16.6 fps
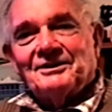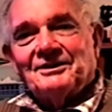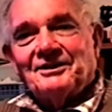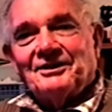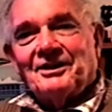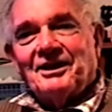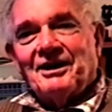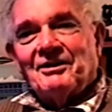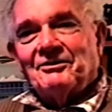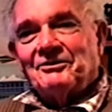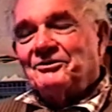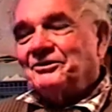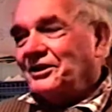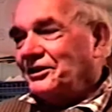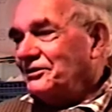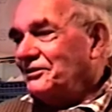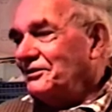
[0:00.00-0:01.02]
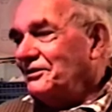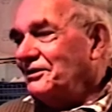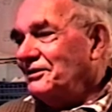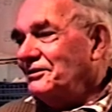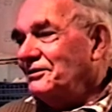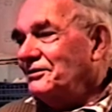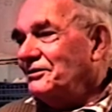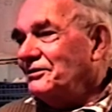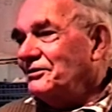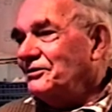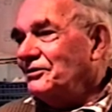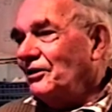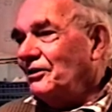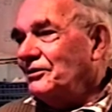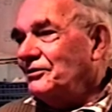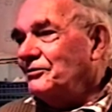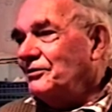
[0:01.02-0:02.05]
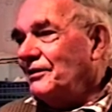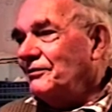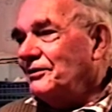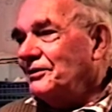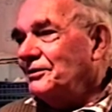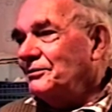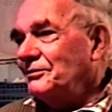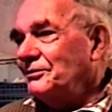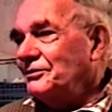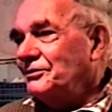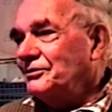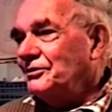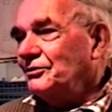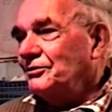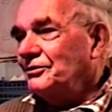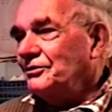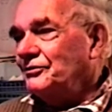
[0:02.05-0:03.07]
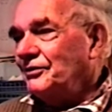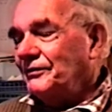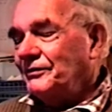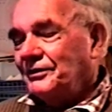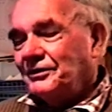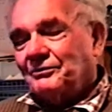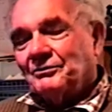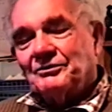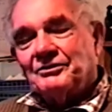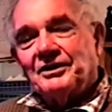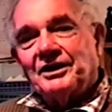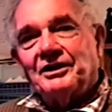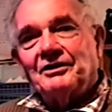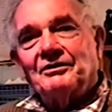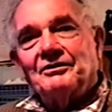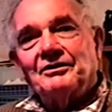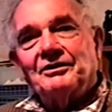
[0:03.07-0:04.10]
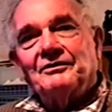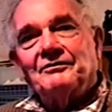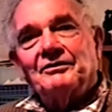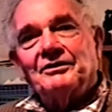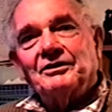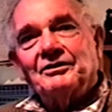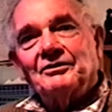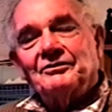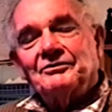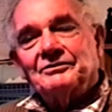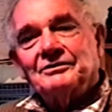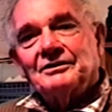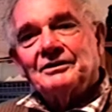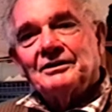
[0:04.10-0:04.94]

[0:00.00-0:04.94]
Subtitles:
and how it ticked and the side of traffic that was handled and everything else.